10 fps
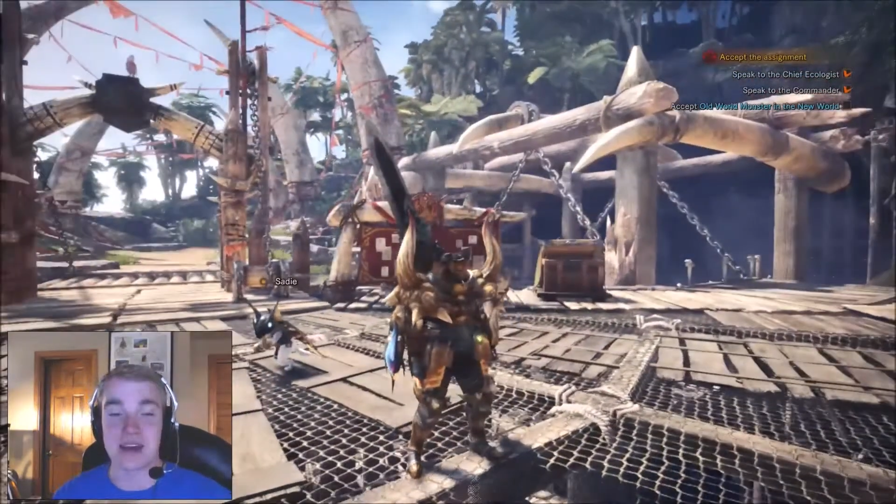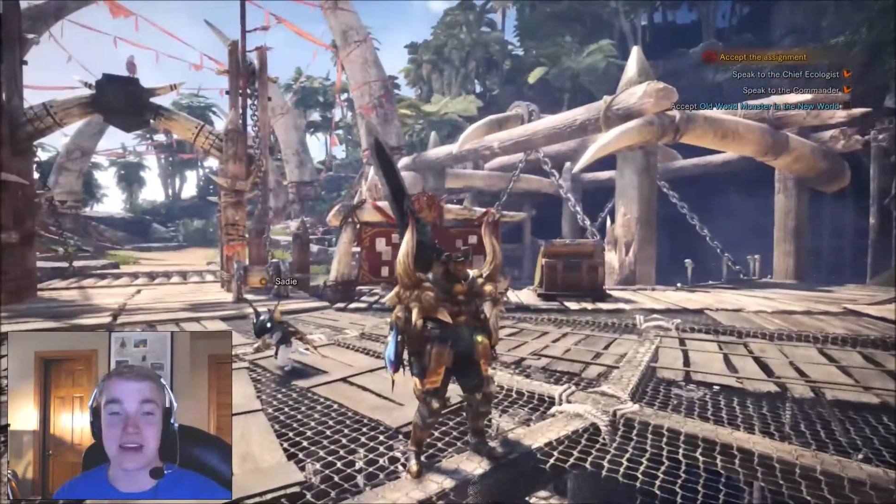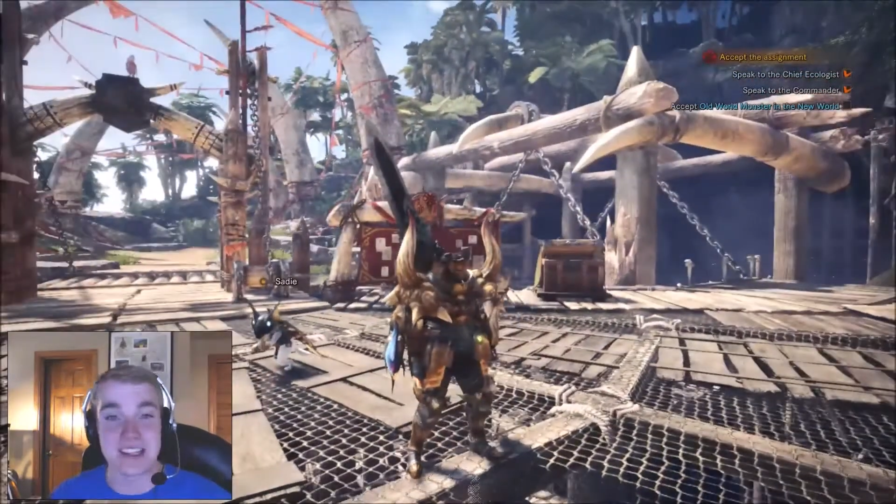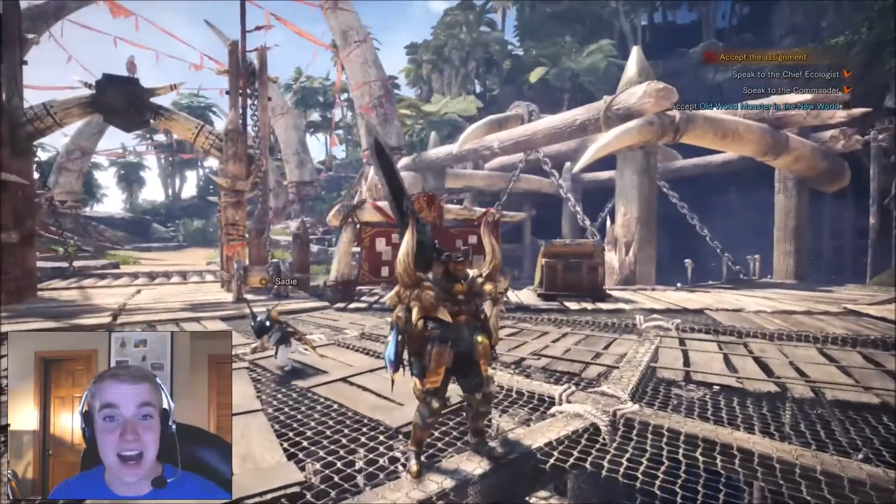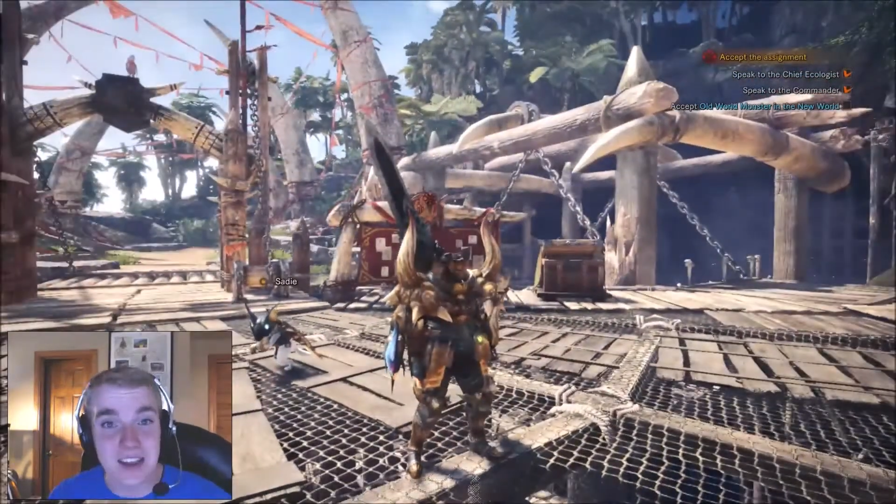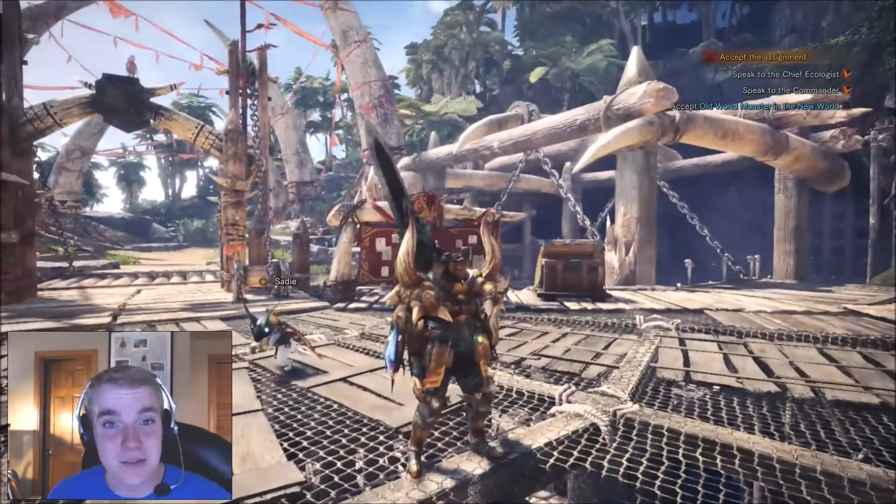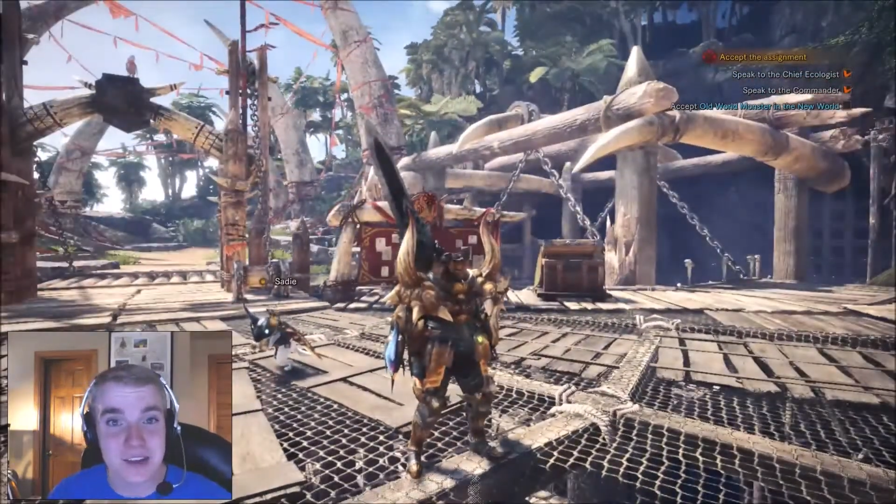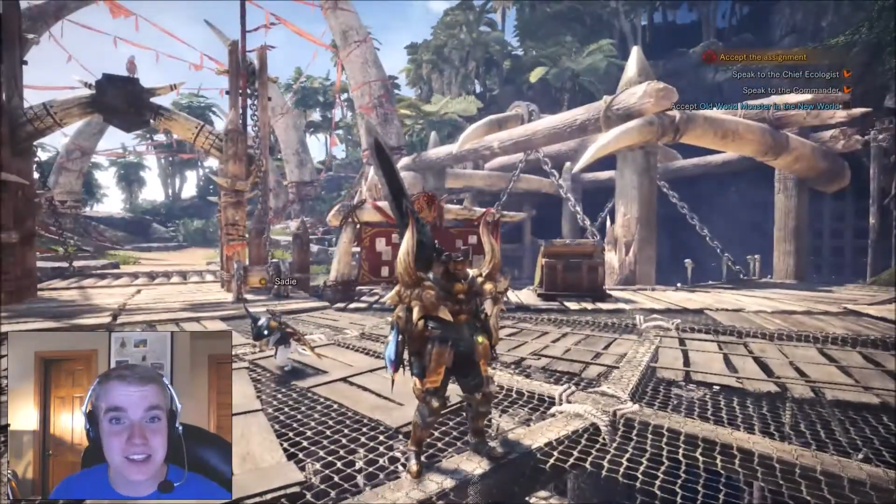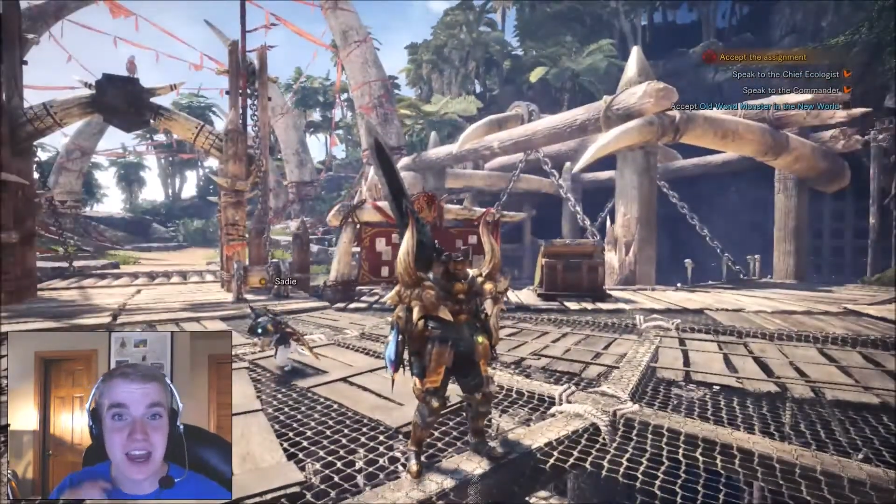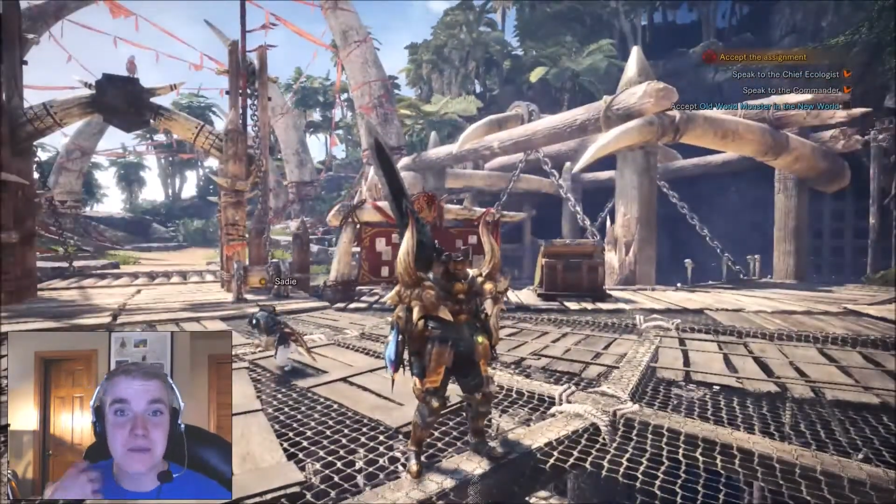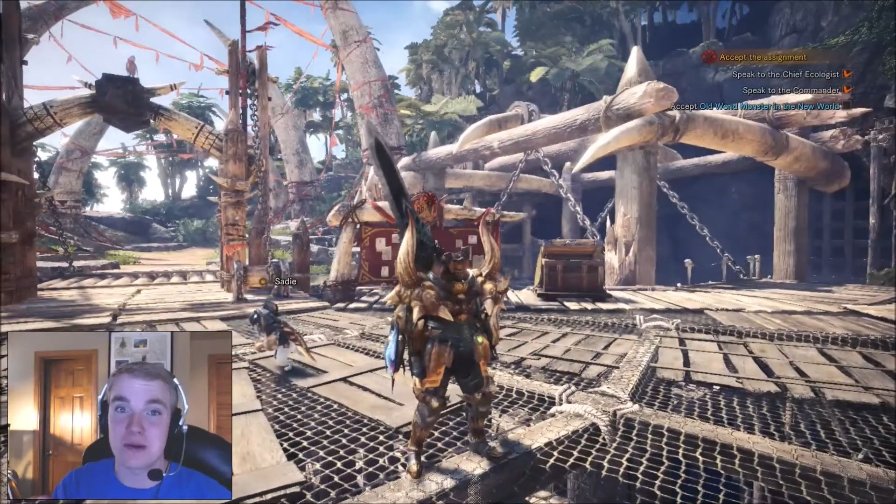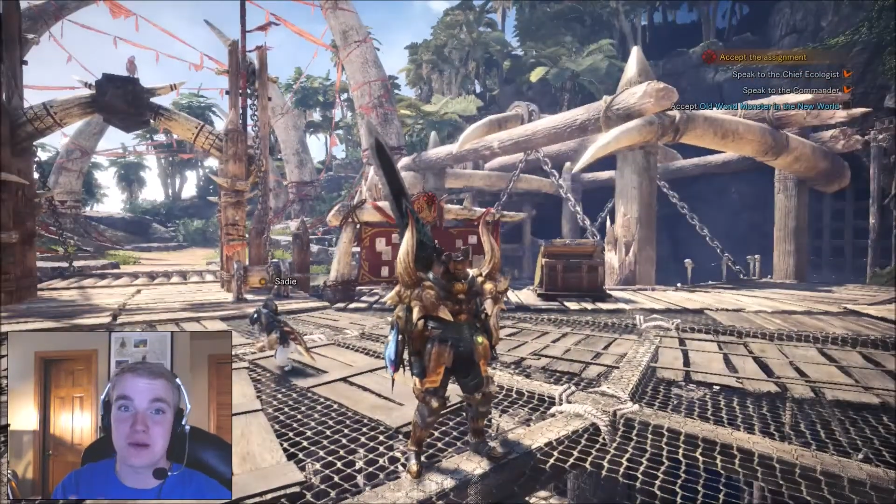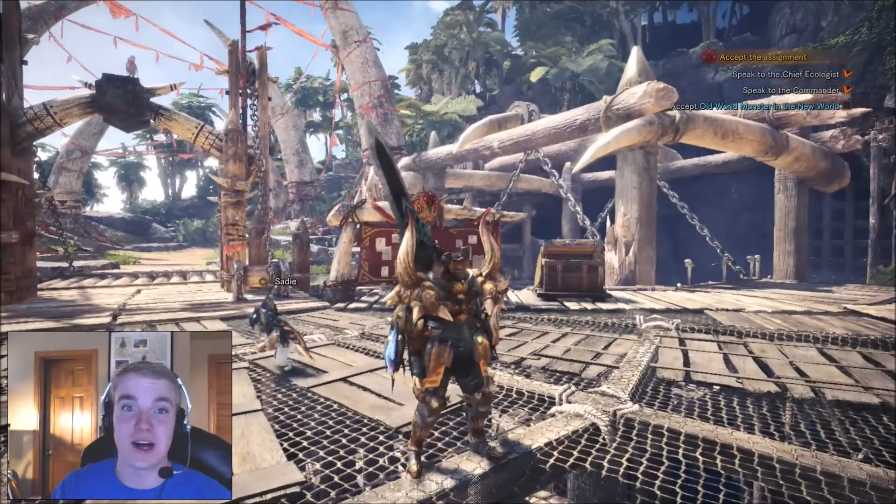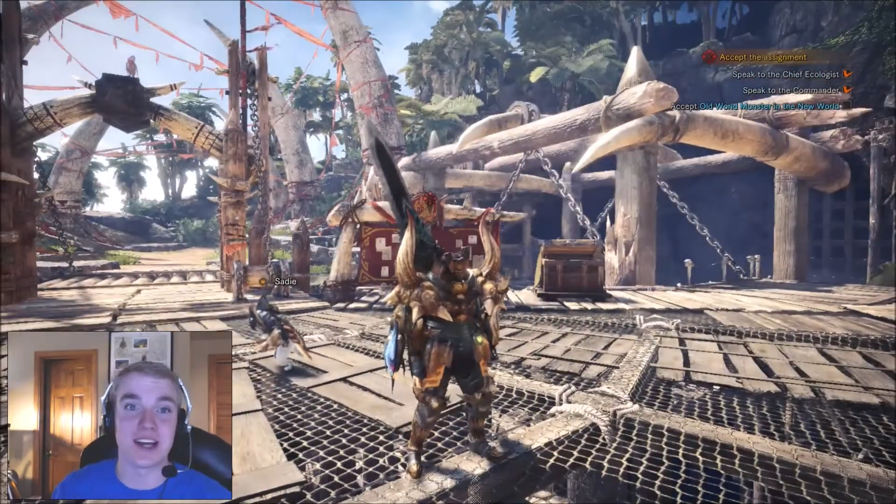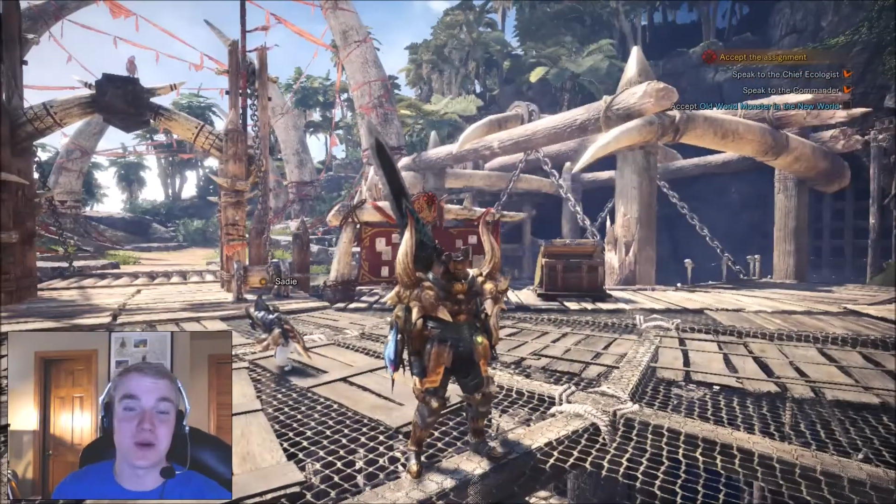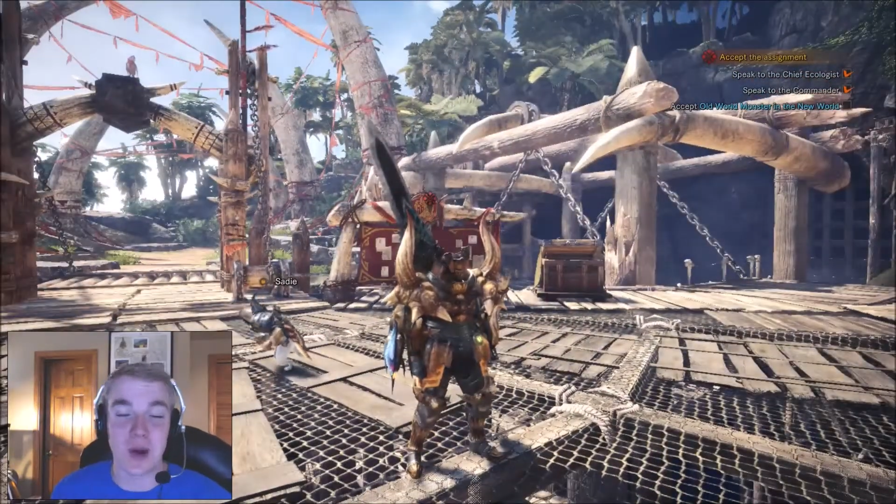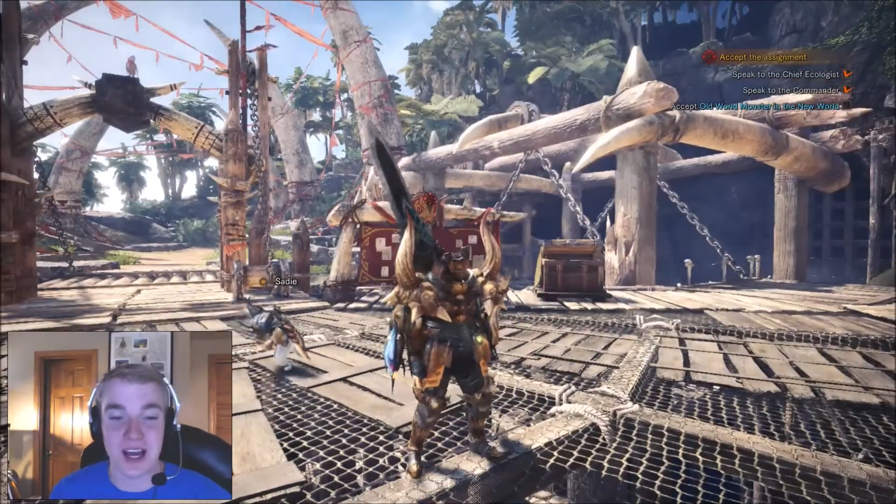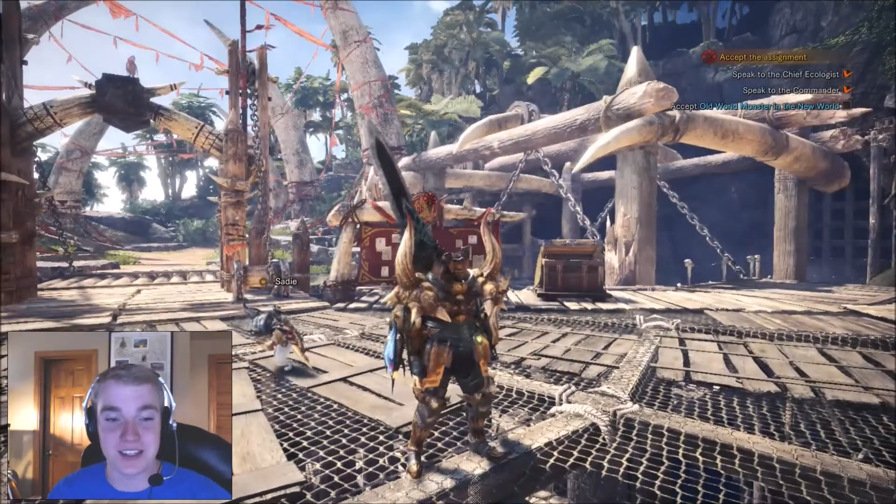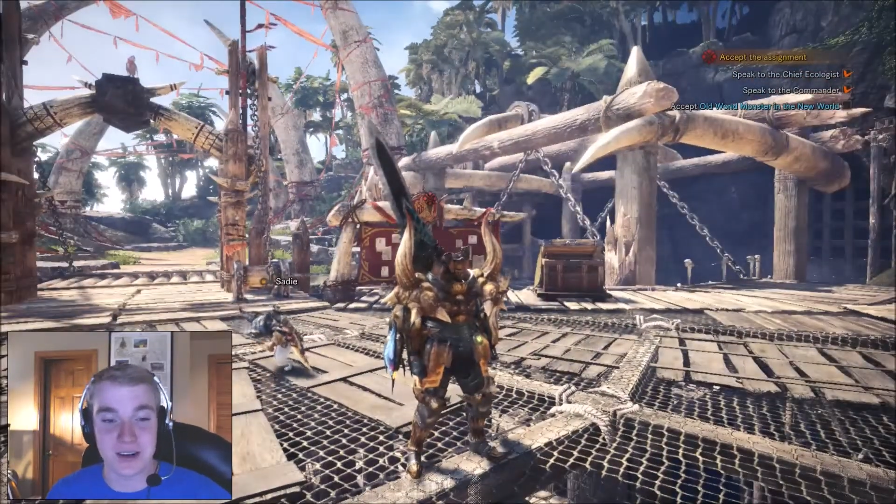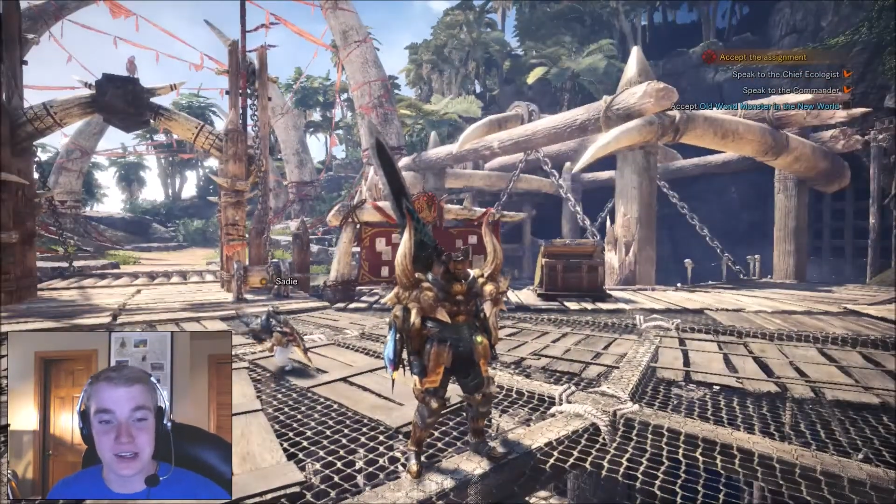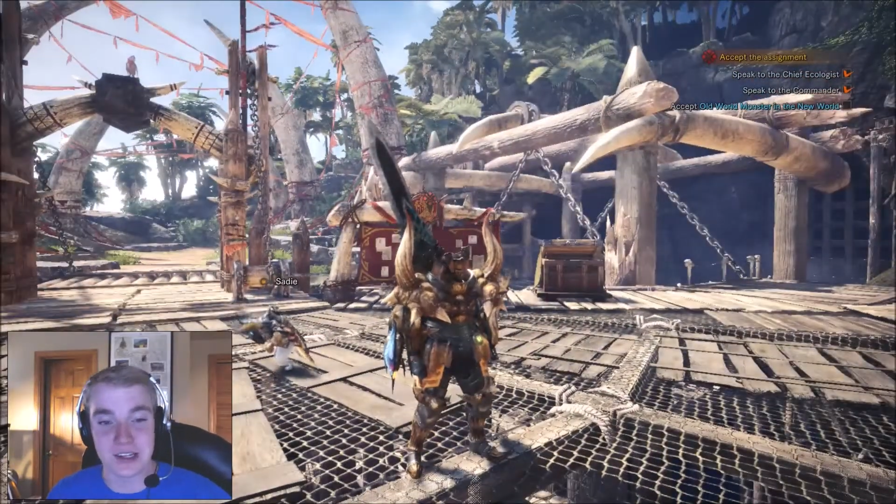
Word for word: because I love this game and I'm glad you guys are